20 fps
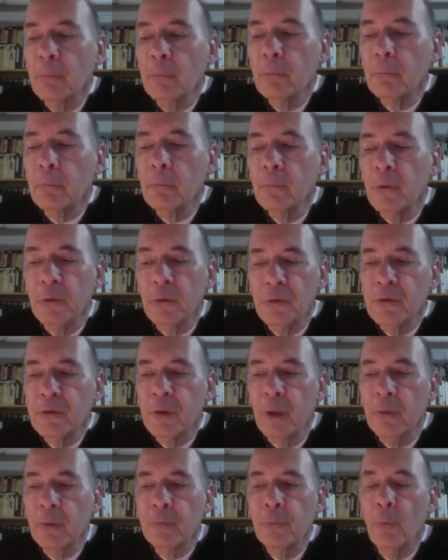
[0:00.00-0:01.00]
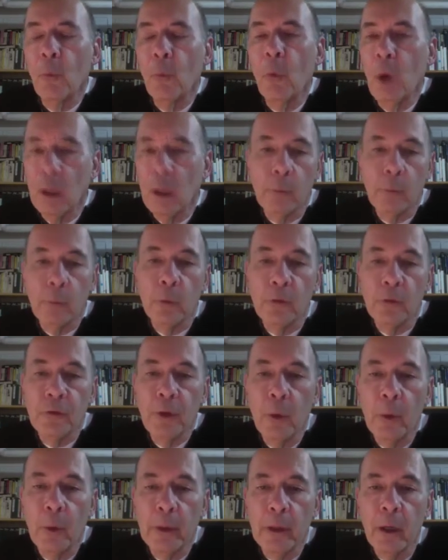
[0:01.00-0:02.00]
this stuff while it was
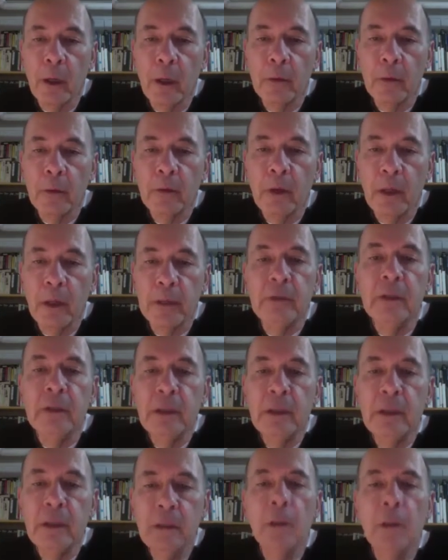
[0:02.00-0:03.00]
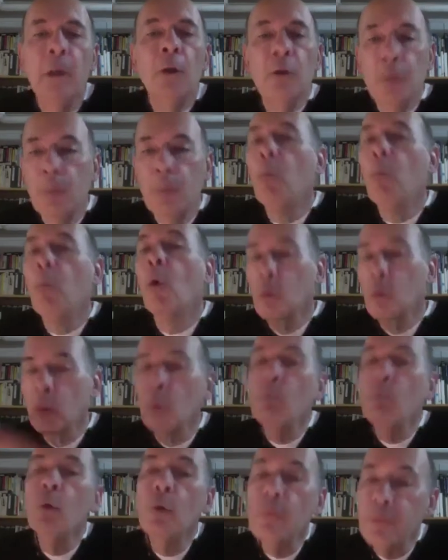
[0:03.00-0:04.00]
going on. I needed, the more
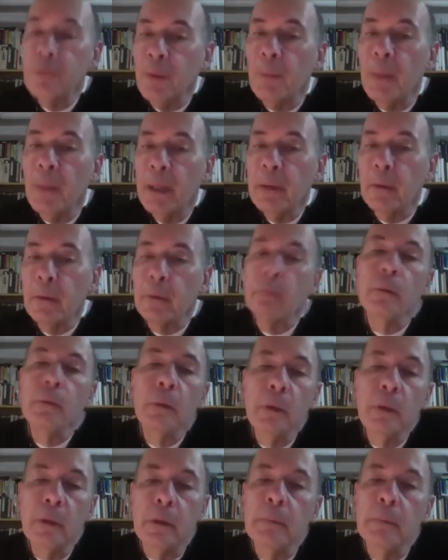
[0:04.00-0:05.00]
removed, the better, really.